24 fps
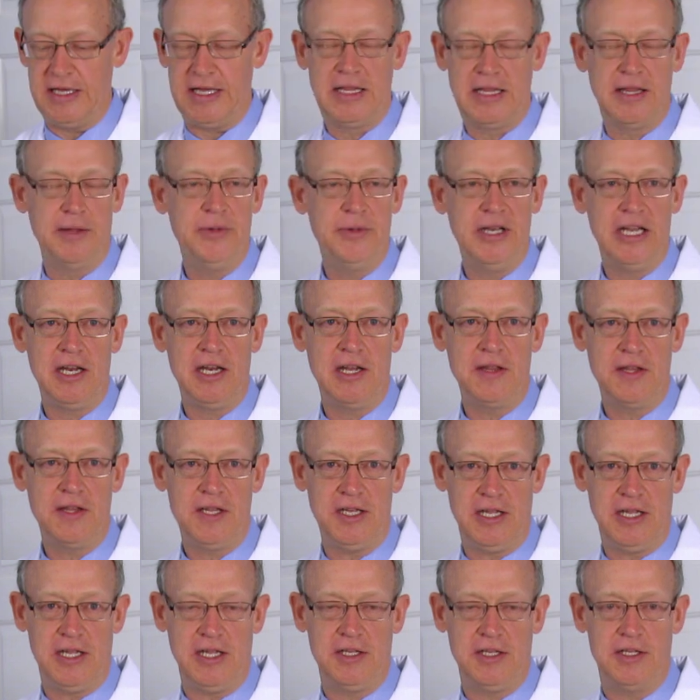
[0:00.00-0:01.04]
eliminating the
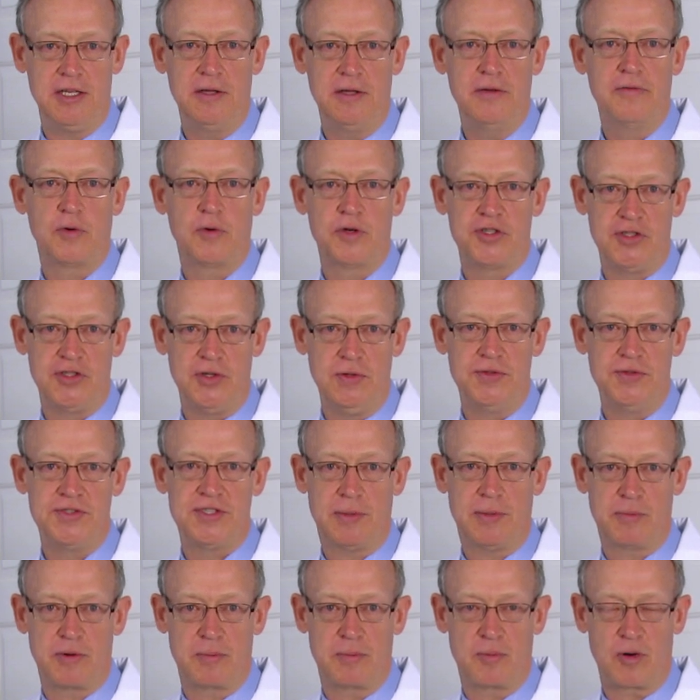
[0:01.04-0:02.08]
need for two separate